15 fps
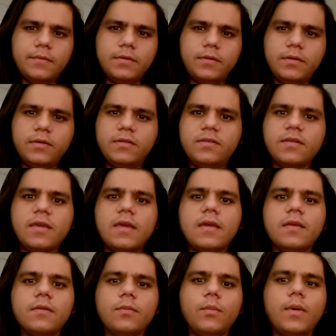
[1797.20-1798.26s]
to see
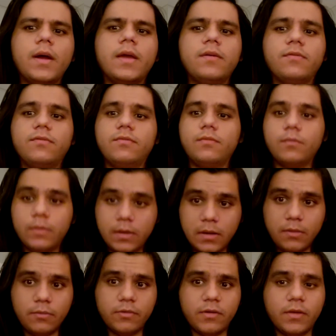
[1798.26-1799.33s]
his wife when
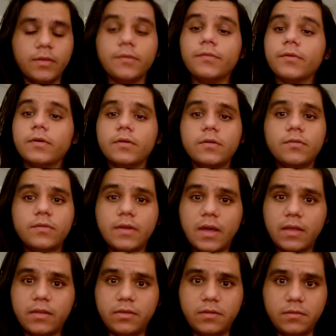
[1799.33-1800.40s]
he was on the verge of
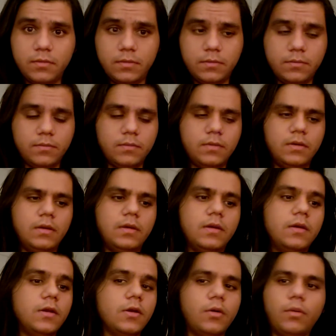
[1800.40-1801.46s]
death,
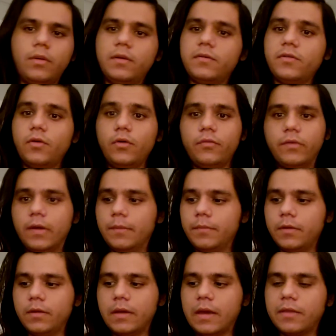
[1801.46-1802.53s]
you know, his whole
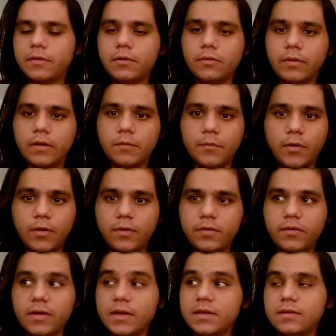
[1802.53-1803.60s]
family gathered around, all
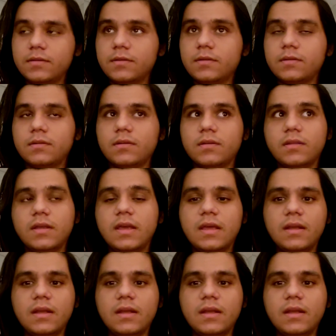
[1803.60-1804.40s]
his like, I think he